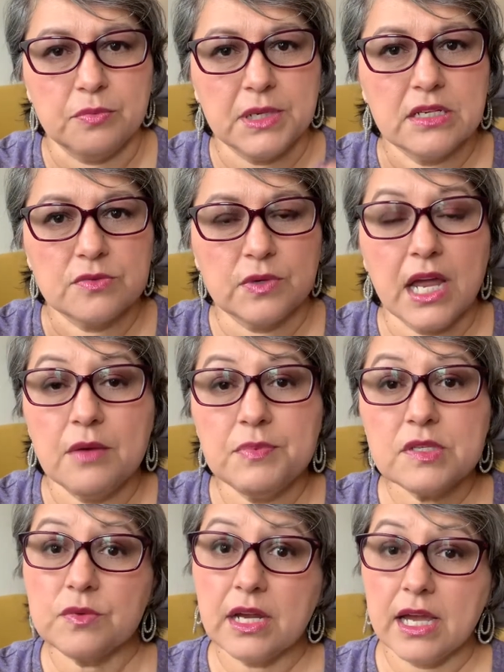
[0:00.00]
because what
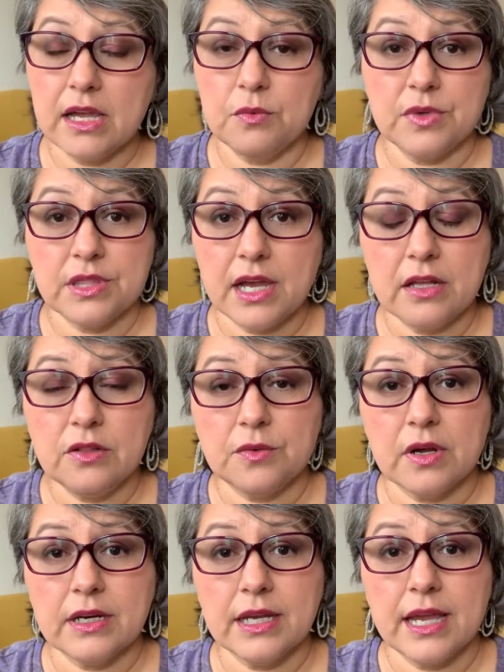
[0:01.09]
happens with
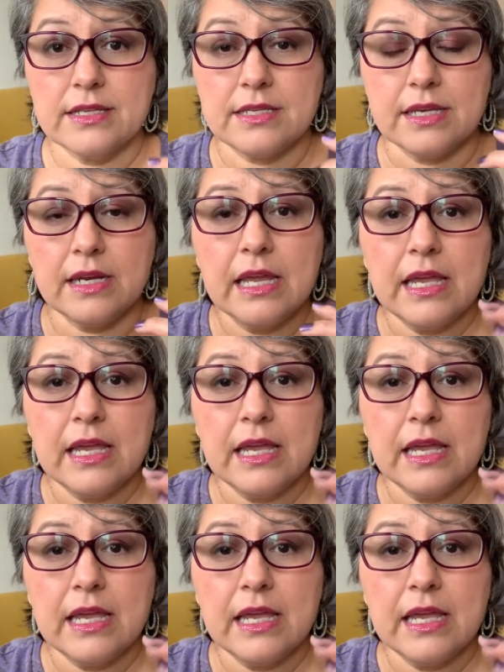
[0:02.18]
hyaluronic acid,